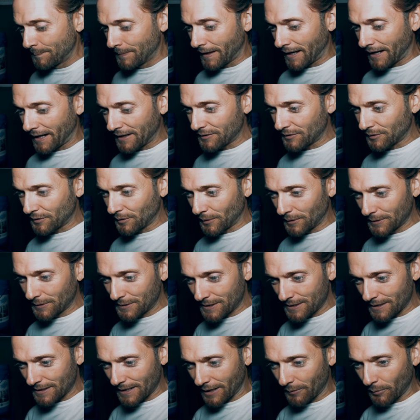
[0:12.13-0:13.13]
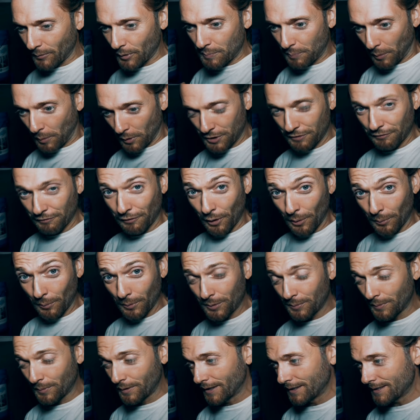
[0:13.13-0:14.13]
I thought I would push
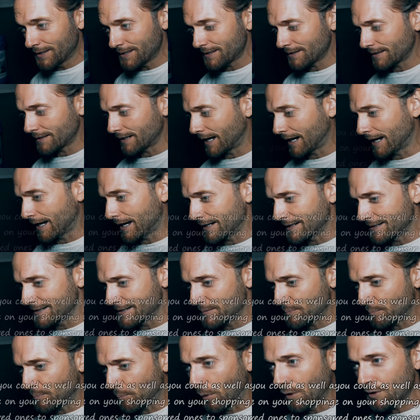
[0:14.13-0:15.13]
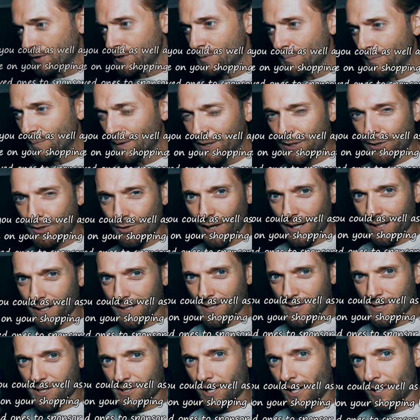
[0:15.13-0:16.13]
forward with it and possibly try to
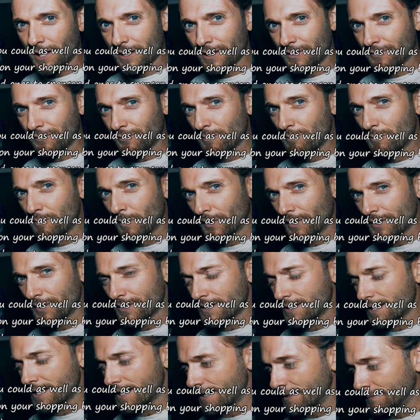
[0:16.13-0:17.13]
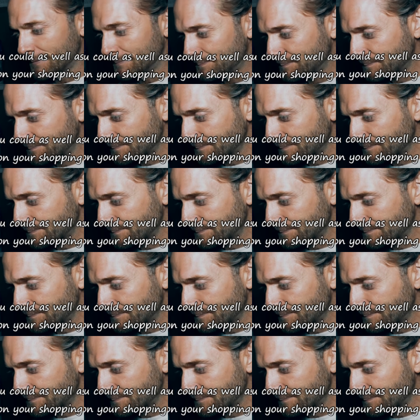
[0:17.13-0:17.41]
start it for Mother's Day